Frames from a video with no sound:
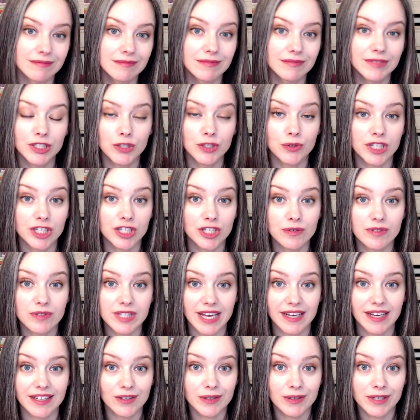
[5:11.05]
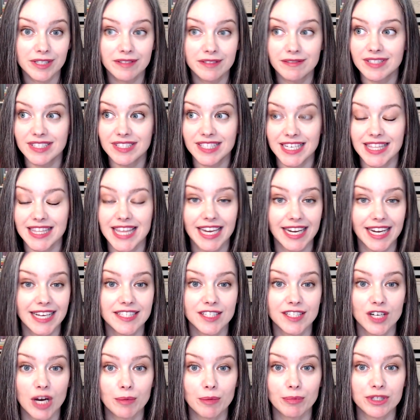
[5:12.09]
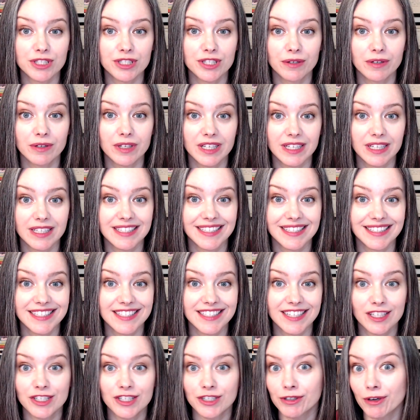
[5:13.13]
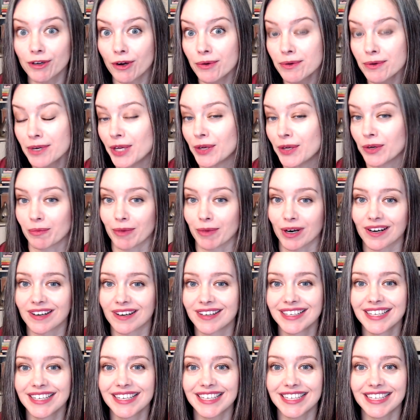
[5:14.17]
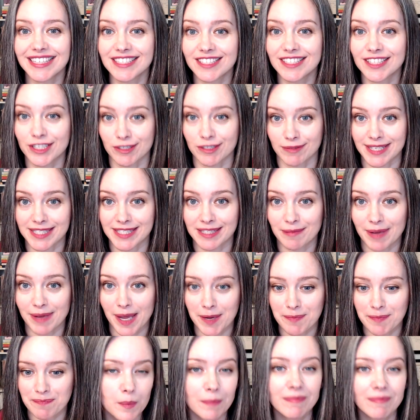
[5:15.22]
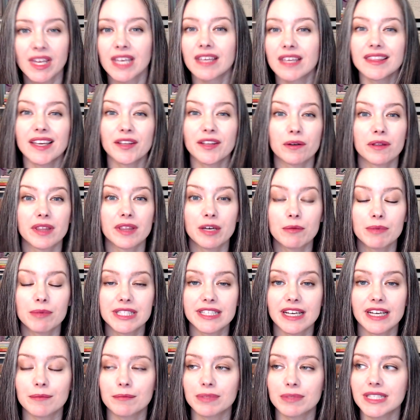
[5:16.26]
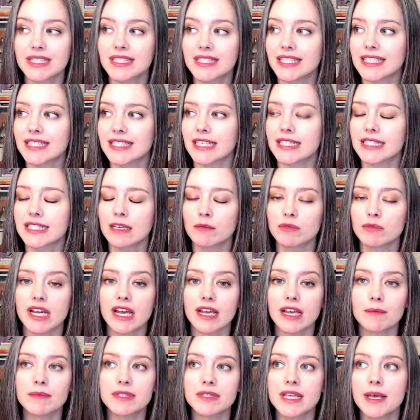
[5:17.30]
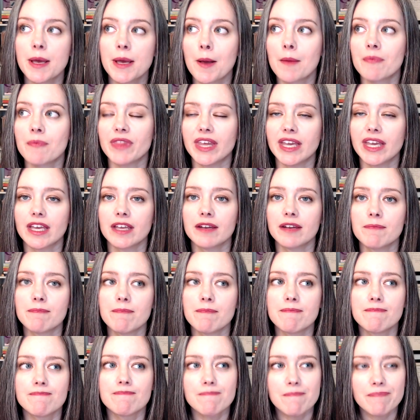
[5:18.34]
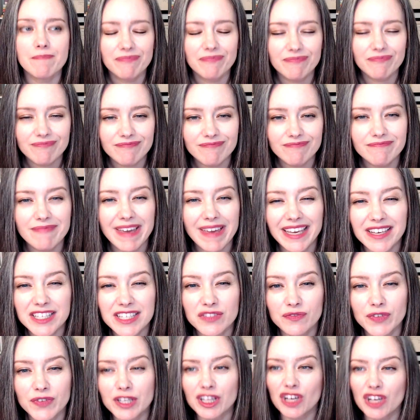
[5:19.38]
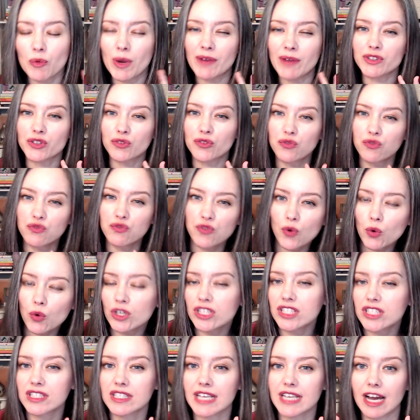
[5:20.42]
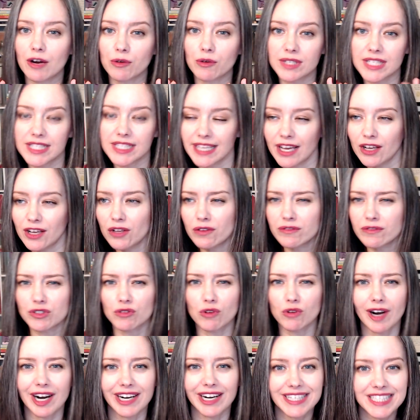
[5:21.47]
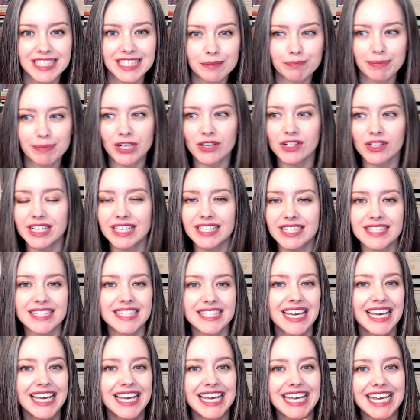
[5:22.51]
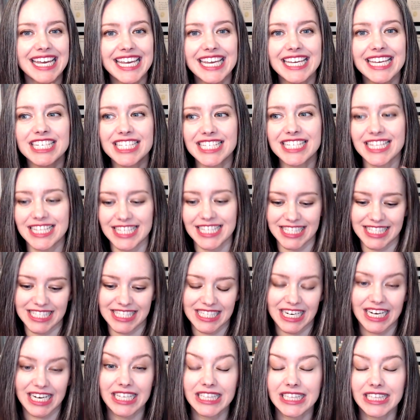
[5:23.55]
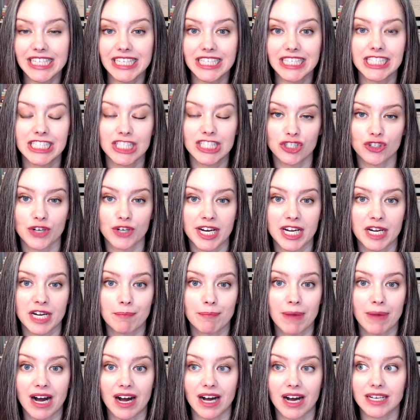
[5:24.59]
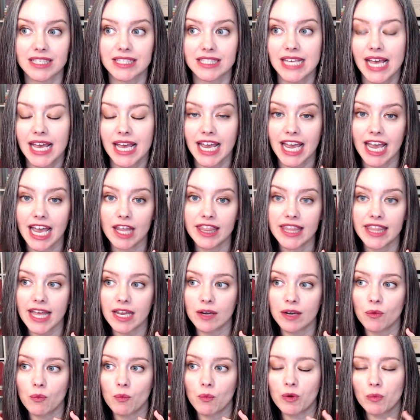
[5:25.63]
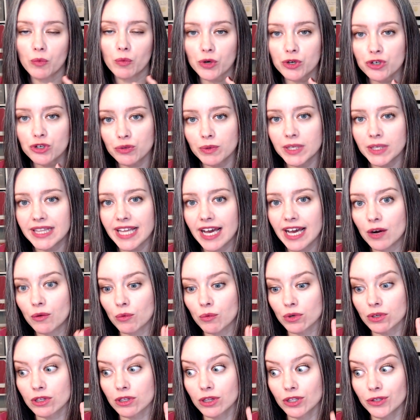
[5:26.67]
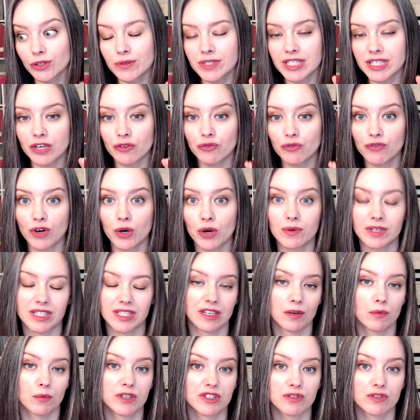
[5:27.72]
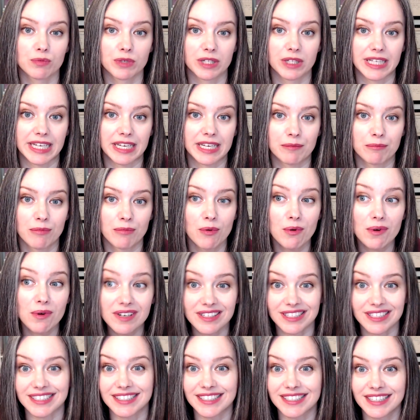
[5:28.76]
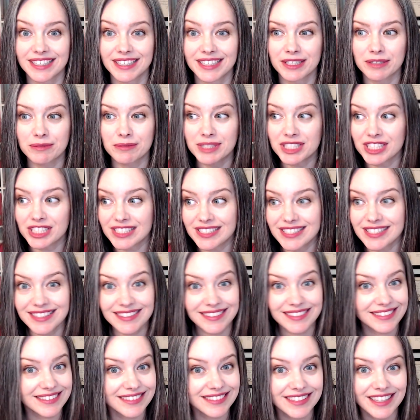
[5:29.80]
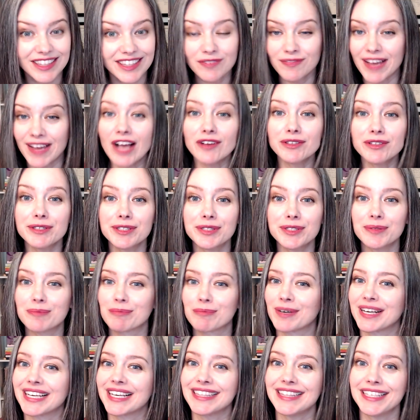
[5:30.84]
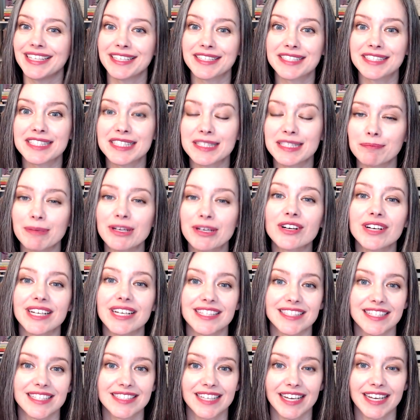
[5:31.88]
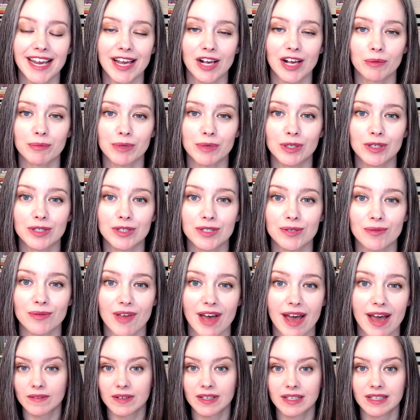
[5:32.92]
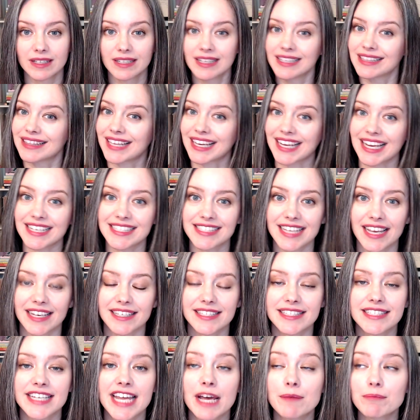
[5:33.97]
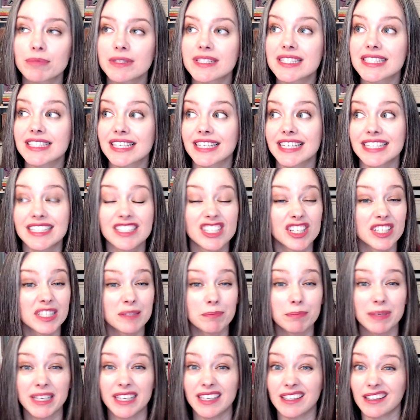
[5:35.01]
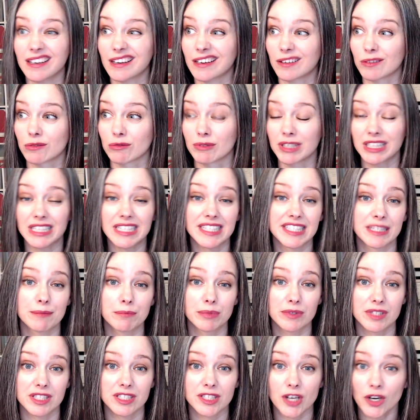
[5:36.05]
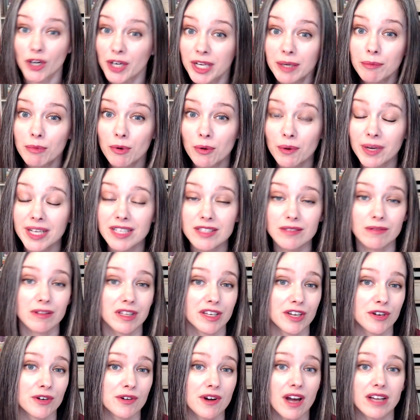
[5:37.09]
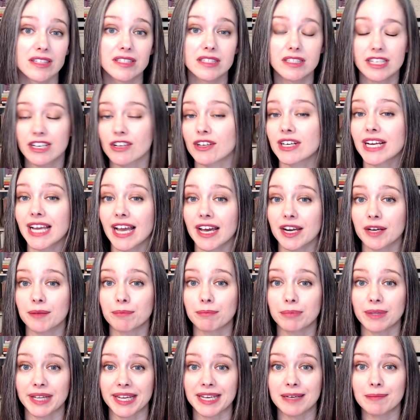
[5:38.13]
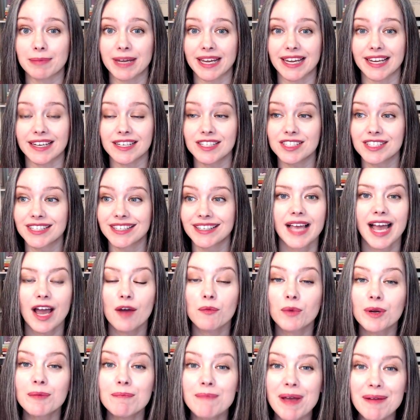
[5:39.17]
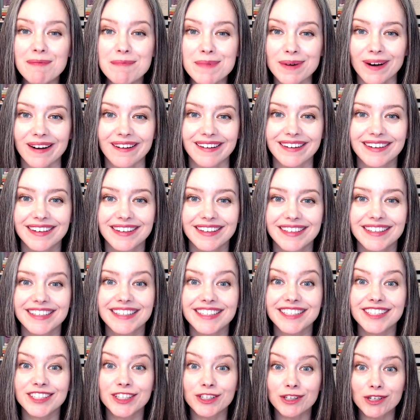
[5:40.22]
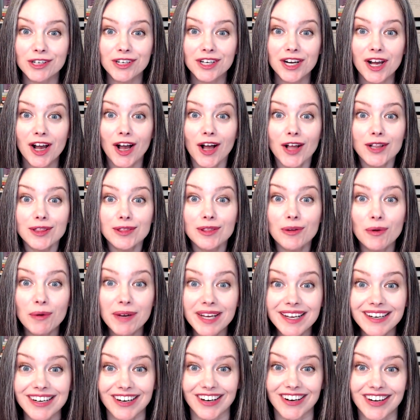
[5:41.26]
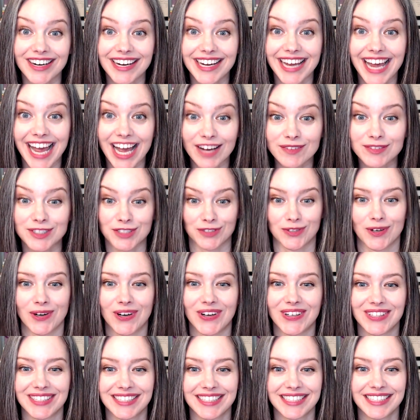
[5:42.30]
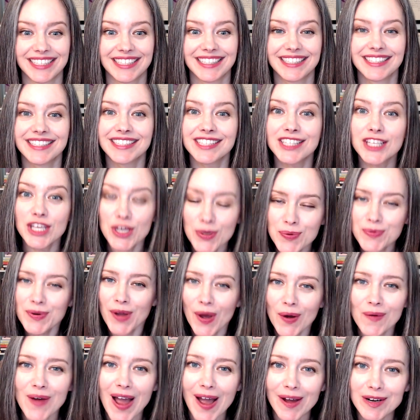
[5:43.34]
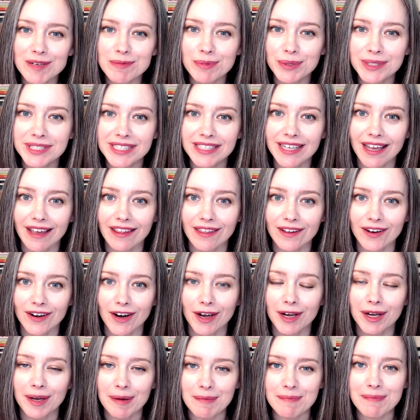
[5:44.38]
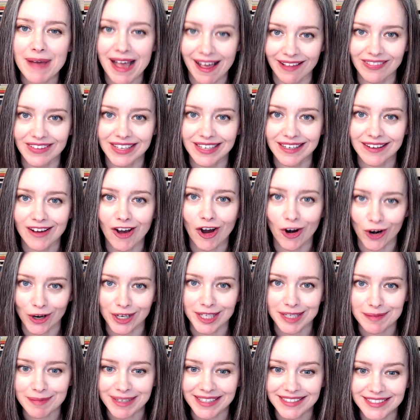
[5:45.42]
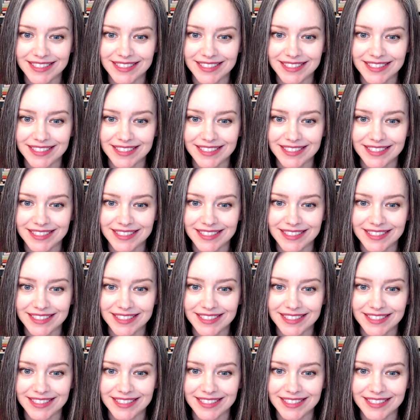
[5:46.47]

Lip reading: You could see that as an opportunity to inject your own humor into your resume. The other thing with templates is that sometimes they can make us feel like we have to force ourselves or our experience into this tightly constrained box. And then when we're doing that, we're losing focus on what's really important, which is the value you bring and the experience that's going to help you to do that. Like I said, templates can just be a really simple starting point so that you're not staring at a blank page. And remember, you're a lawyer after all. You know how to put together a compelling argument.